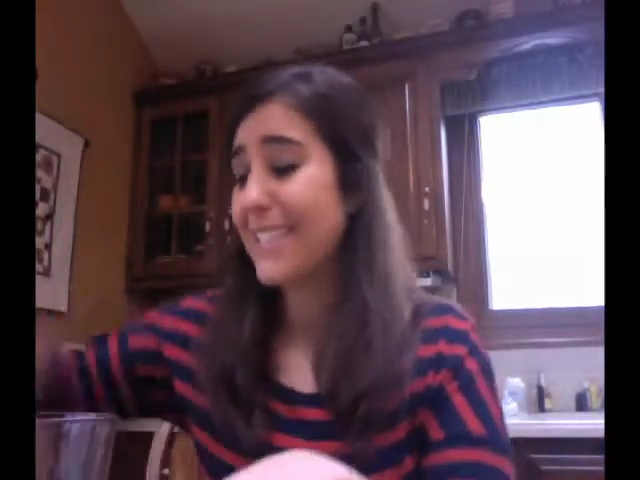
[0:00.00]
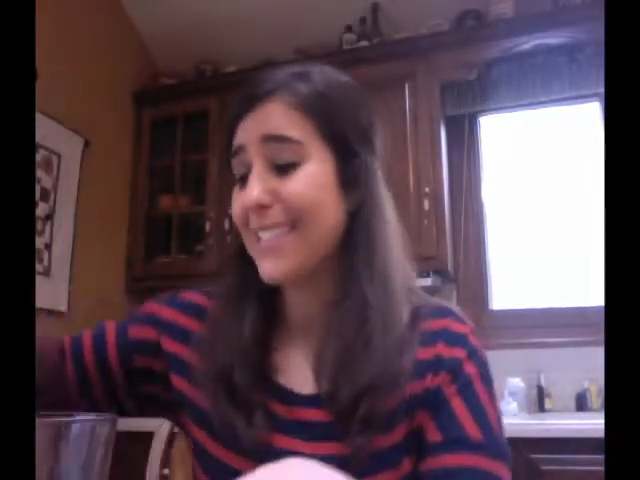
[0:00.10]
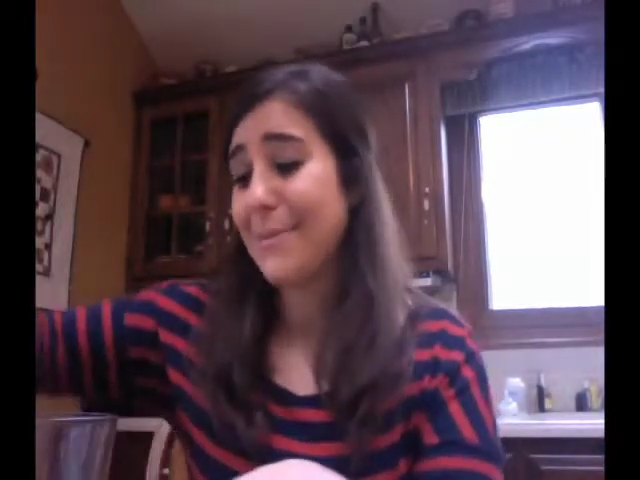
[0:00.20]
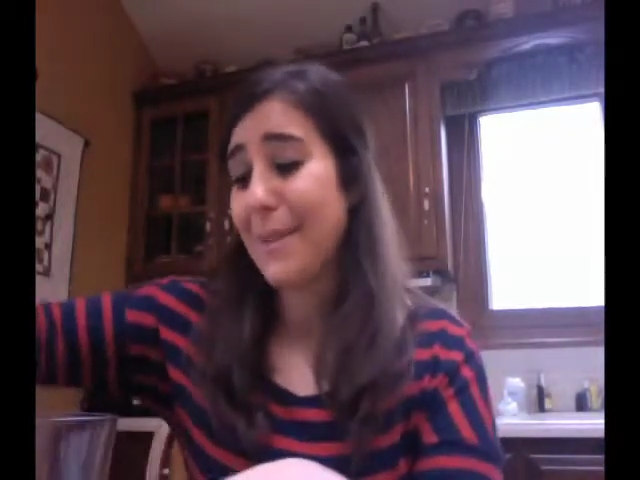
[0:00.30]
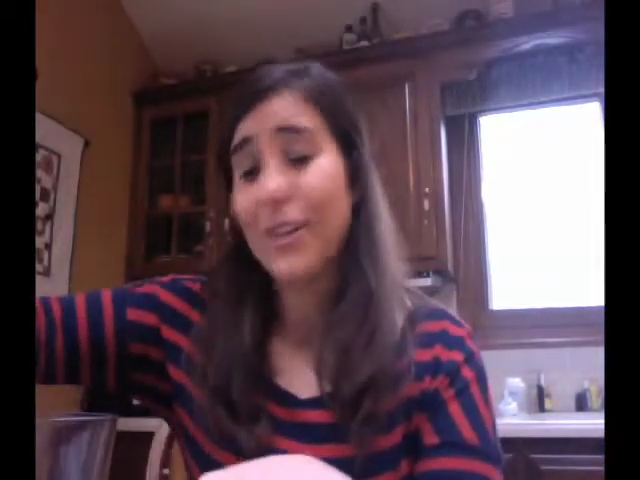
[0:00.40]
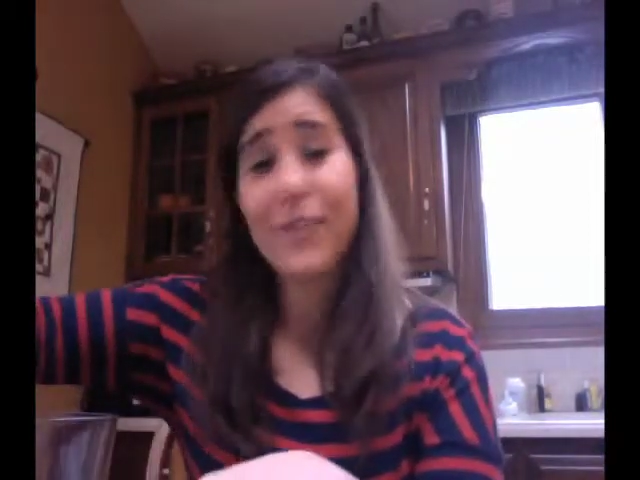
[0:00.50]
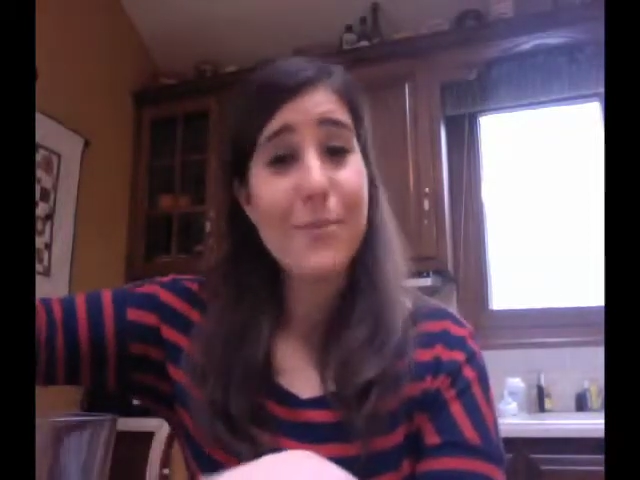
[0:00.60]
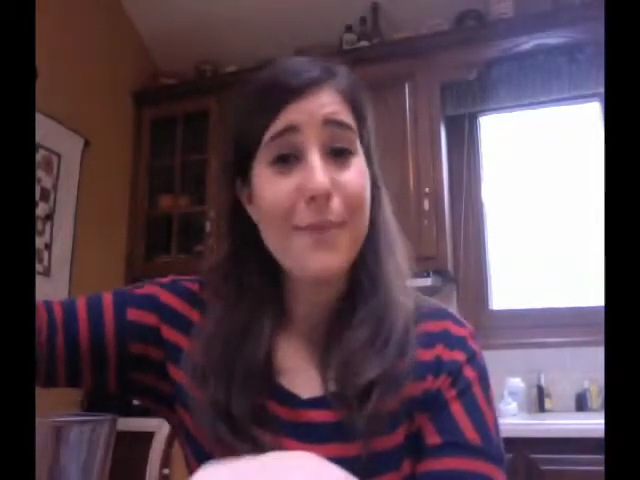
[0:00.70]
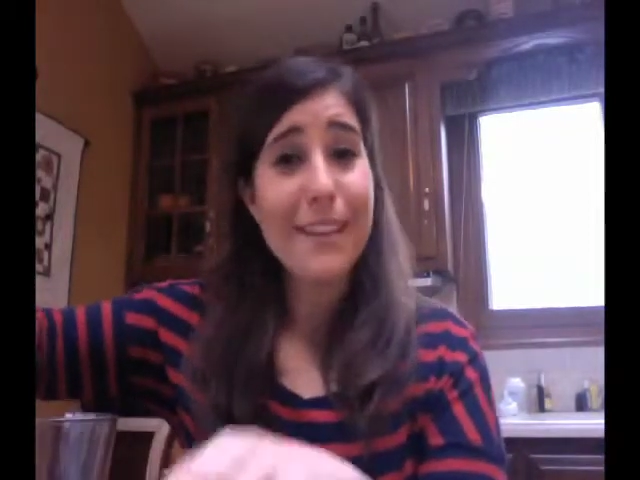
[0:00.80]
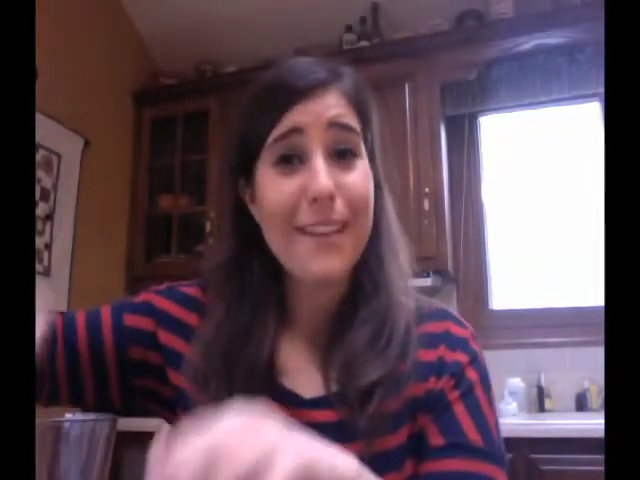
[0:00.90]
it doesn't matter if
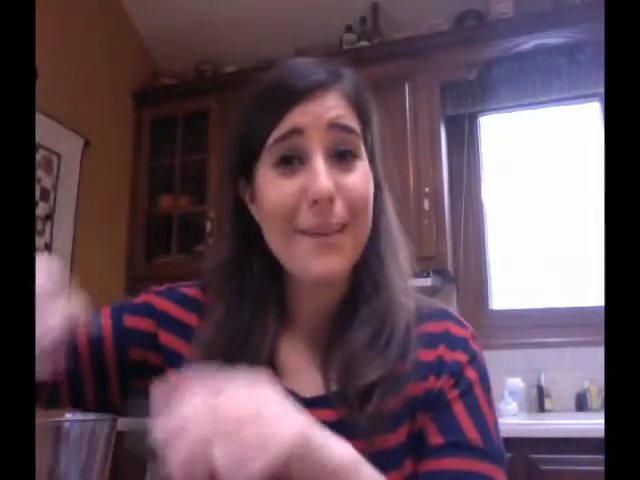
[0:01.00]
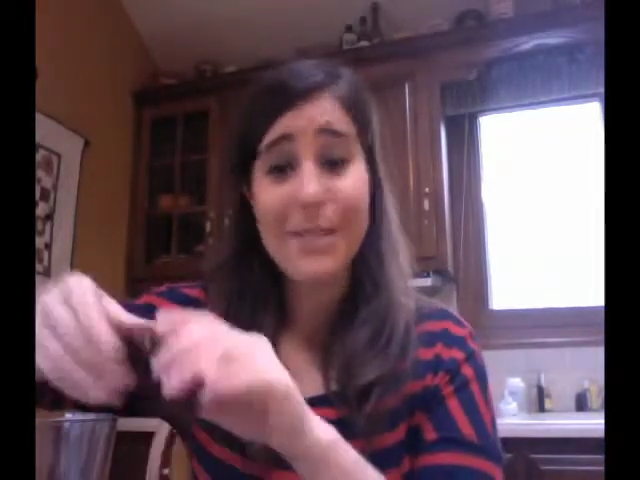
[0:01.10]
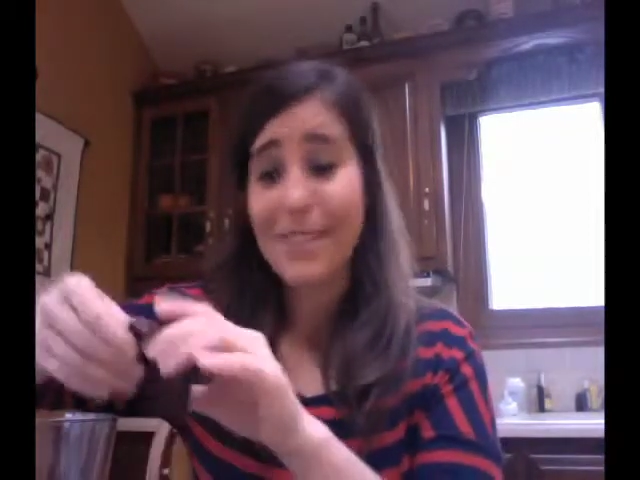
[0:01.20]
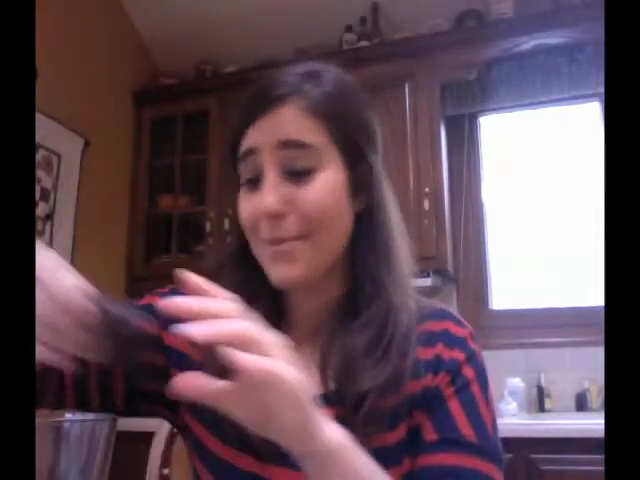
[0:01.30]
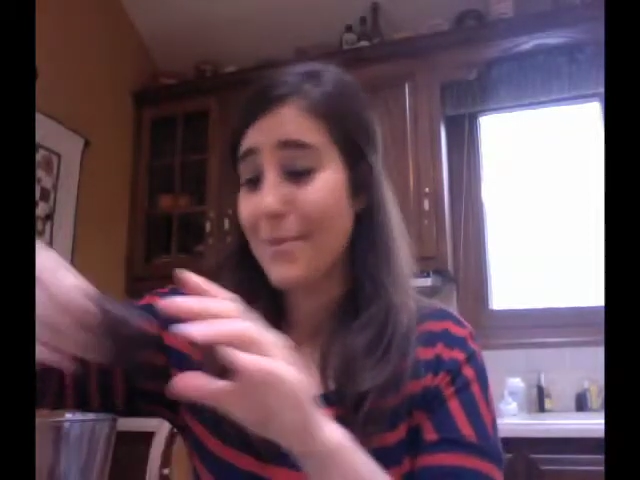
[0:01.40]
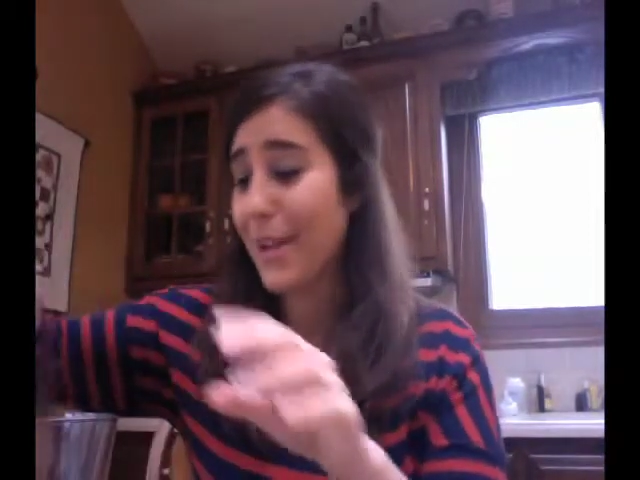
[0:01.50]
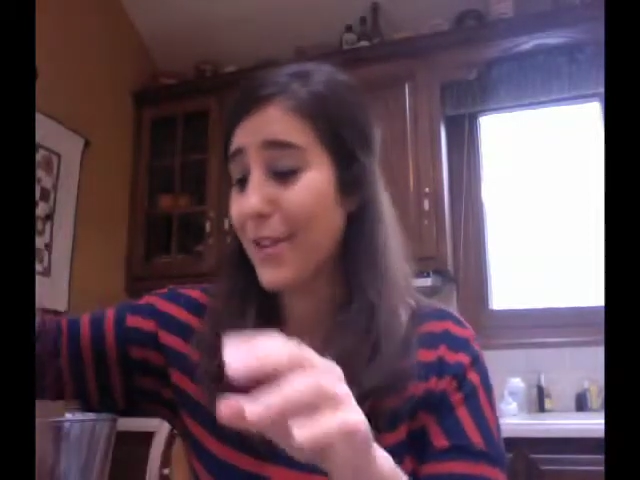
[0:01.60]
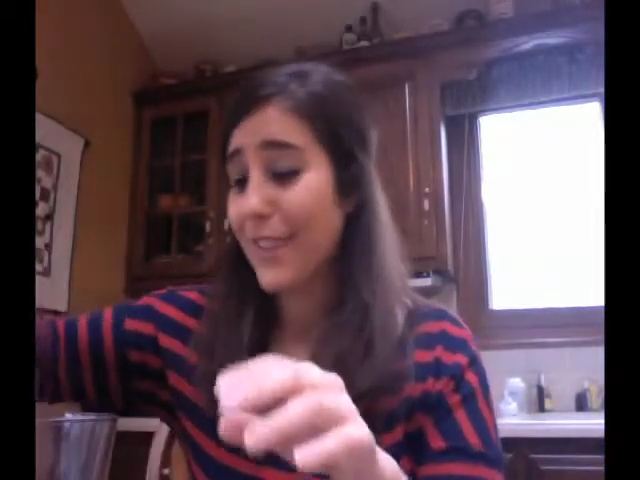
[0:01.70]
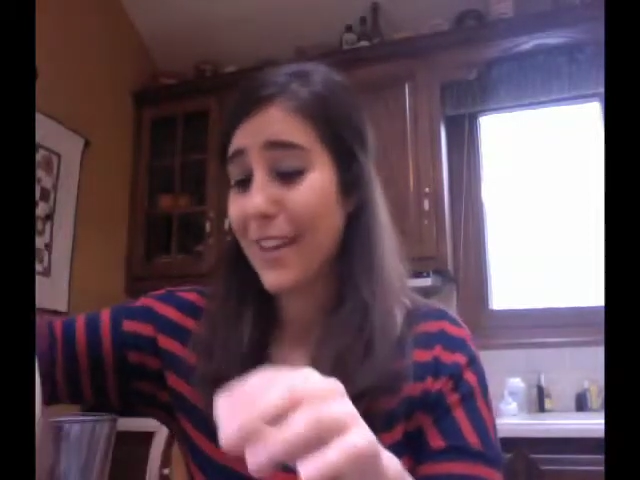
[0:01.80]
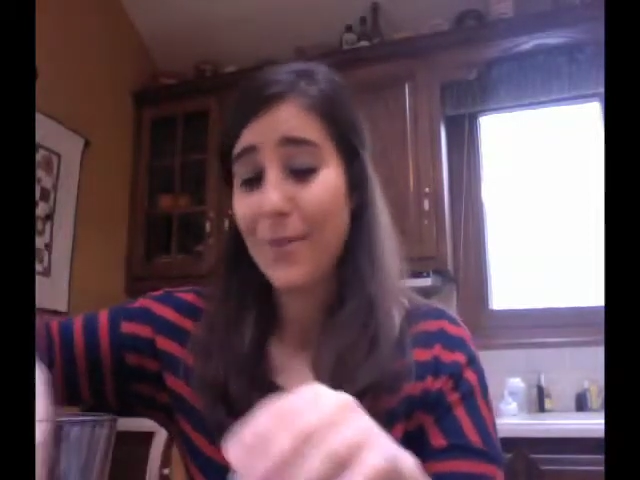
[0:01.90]
you made them, it doesn't matter
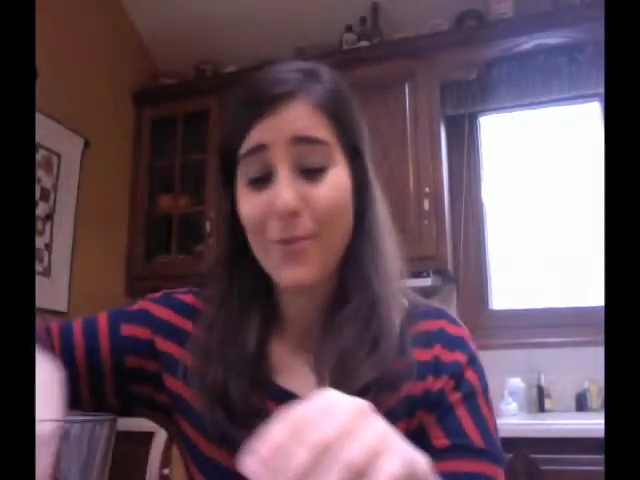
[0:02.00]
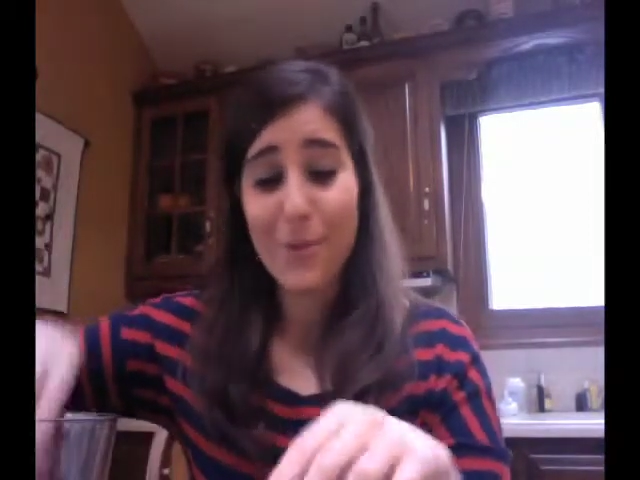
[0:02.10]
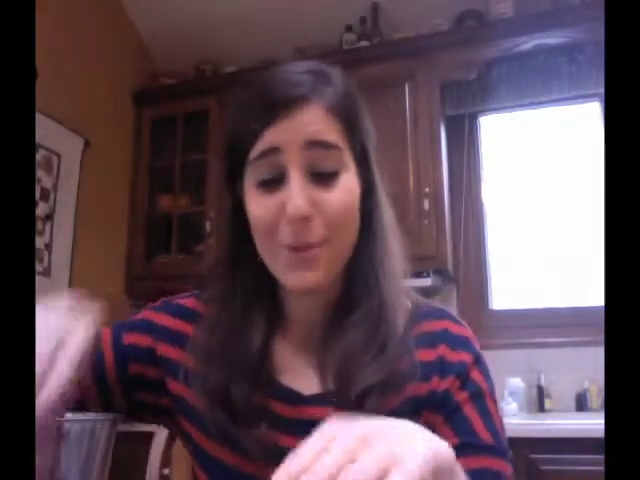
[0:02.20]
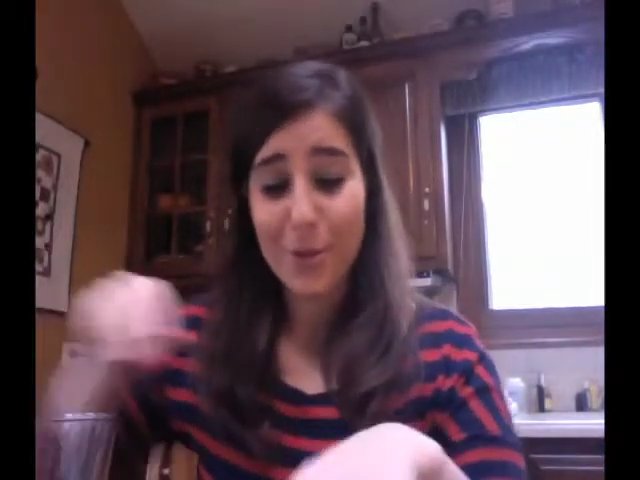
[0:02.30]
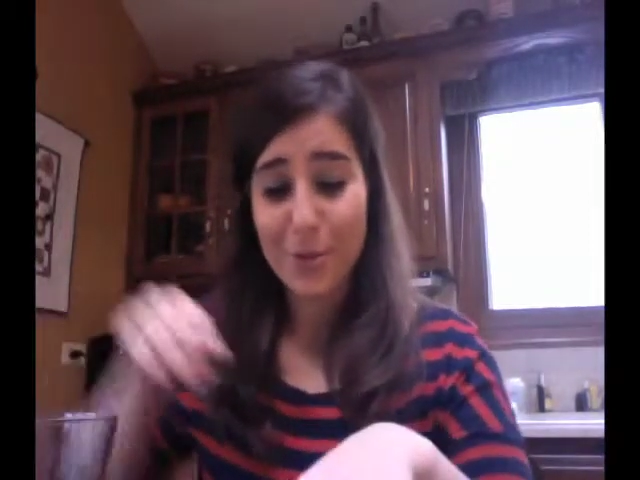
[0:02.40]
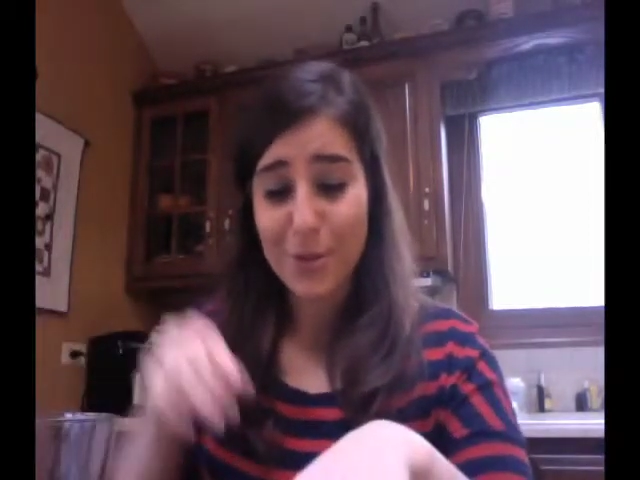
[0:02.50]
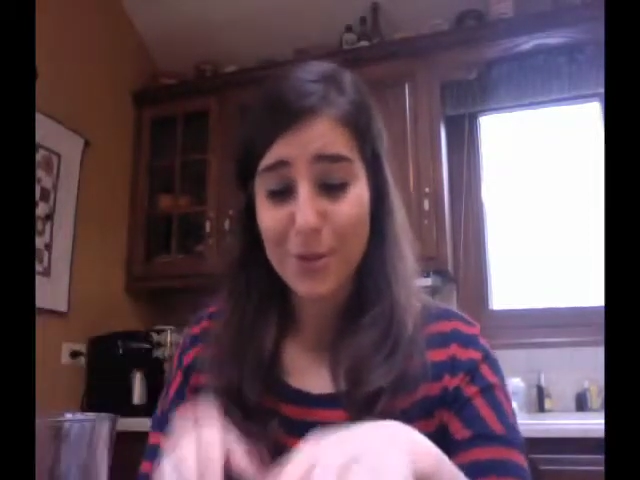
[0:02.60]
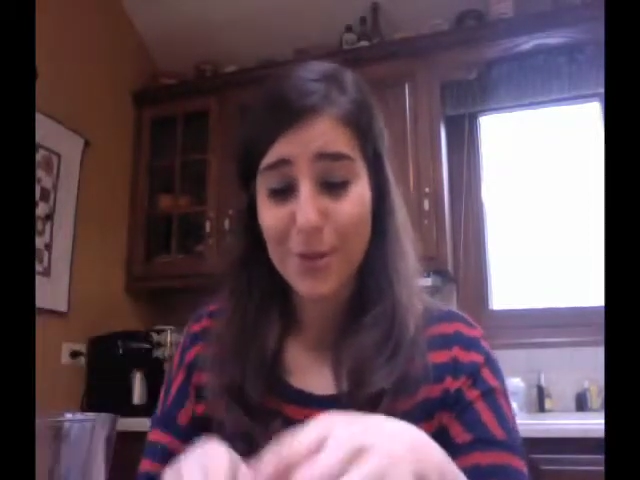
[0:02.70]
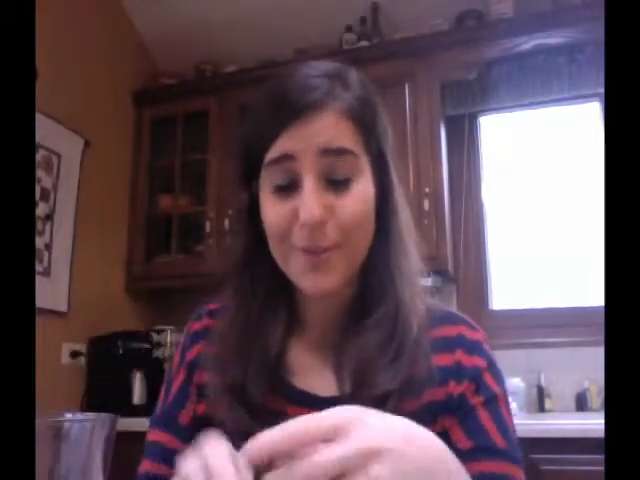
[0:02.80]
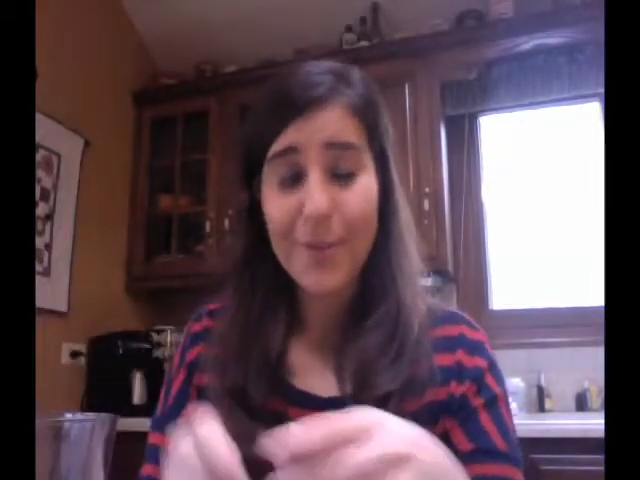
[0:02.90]
if they come from the grocery
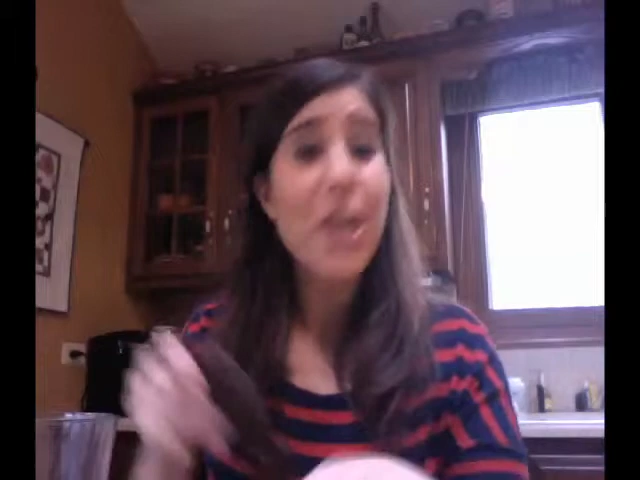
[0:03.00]
store.